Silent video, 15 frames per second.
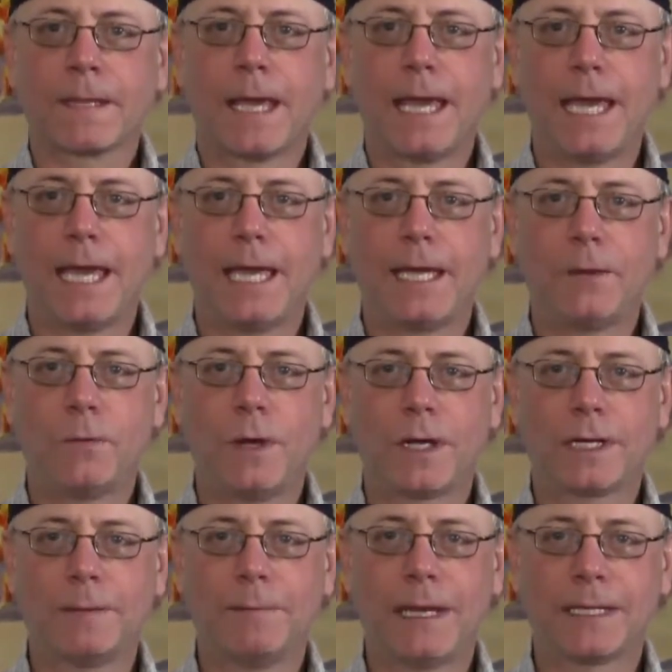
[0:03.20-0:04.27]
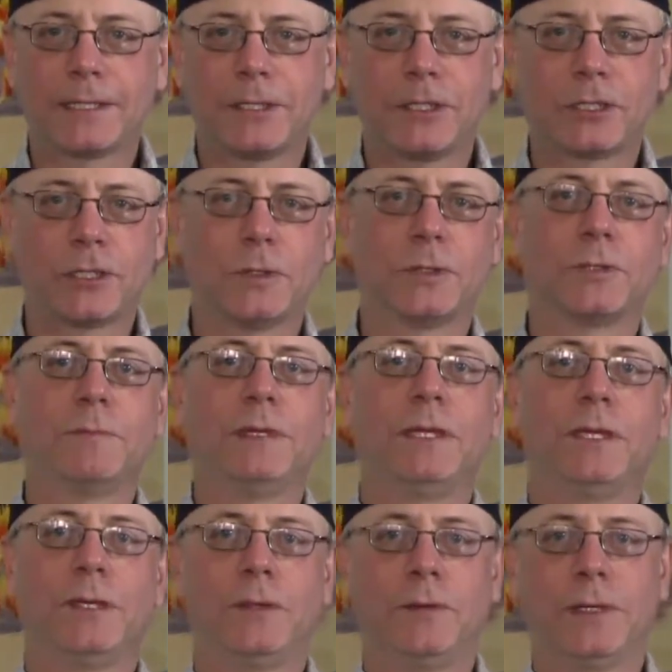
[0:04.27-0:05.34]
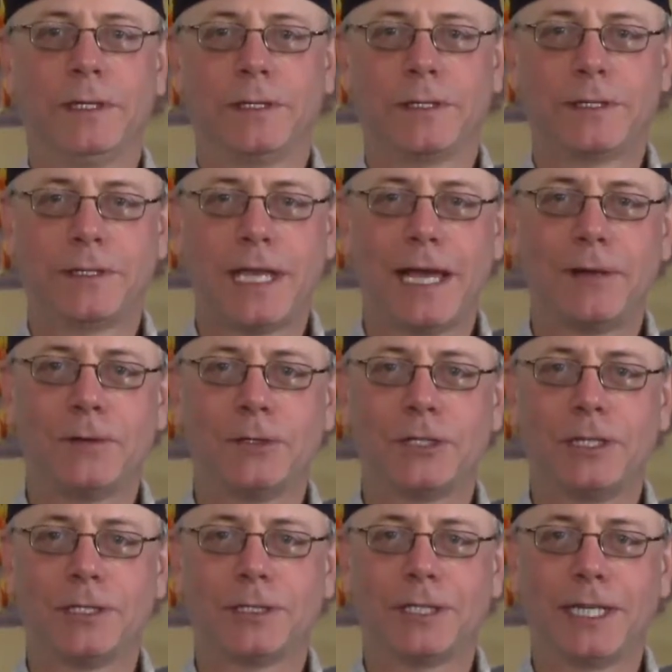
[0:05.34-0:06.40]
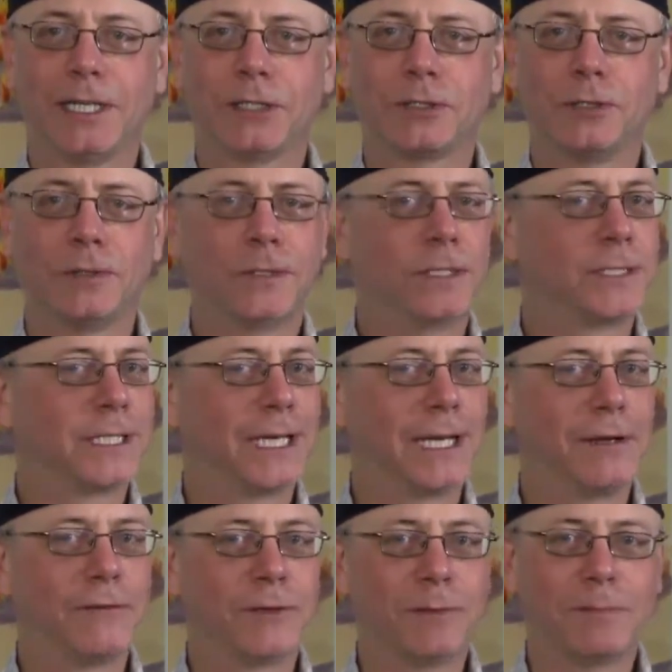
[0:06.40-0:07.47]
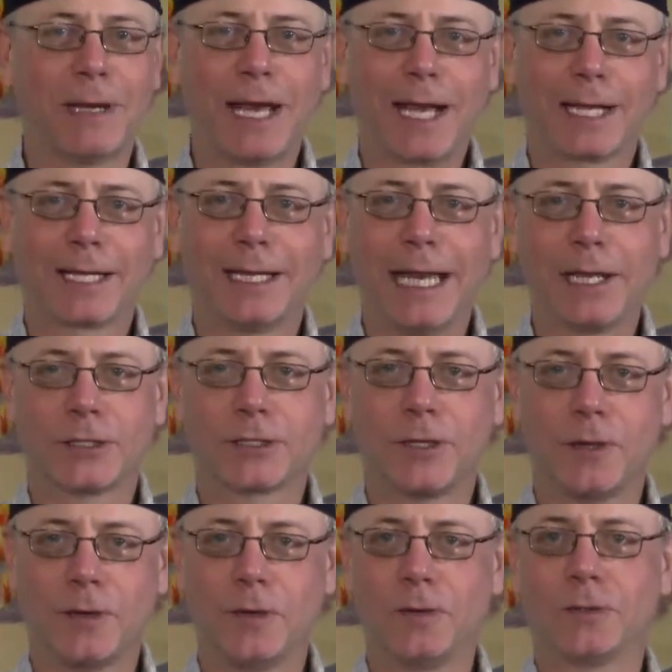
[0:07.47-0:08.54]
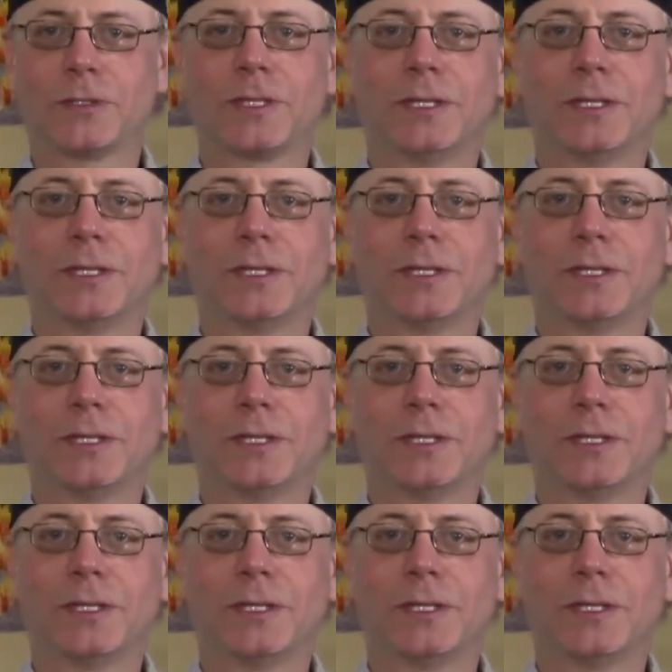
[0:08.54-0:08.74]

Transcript: Hey, welcome back to the show. It's me, Hugh, and Sandra's here today. It's so good to have her back as co-host.